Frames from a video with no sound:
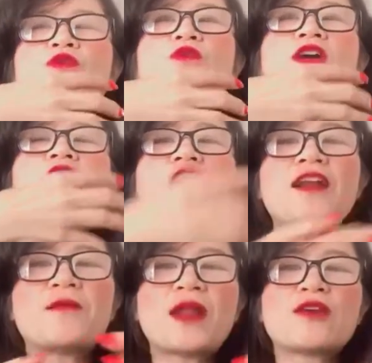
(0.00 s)

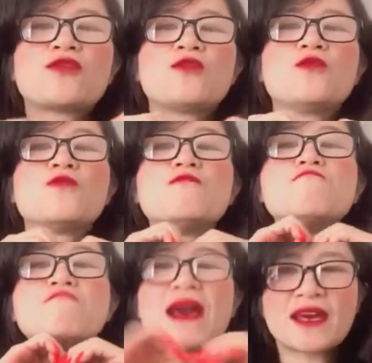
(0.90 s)
kind of like you
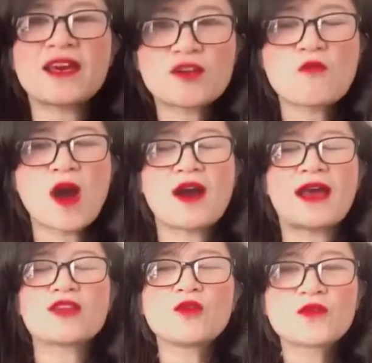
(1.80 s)
make it work
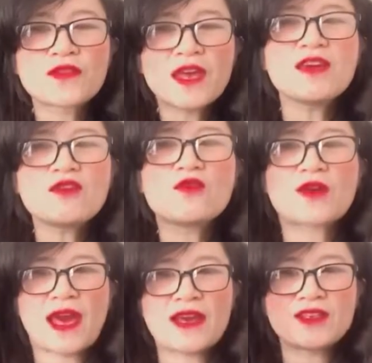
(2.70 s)
and you think you
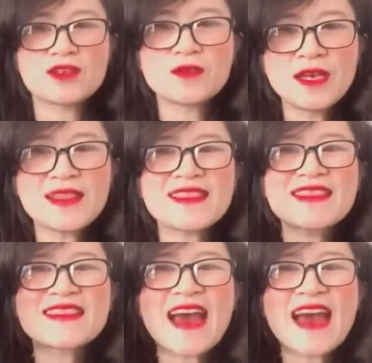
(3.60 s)
can do it.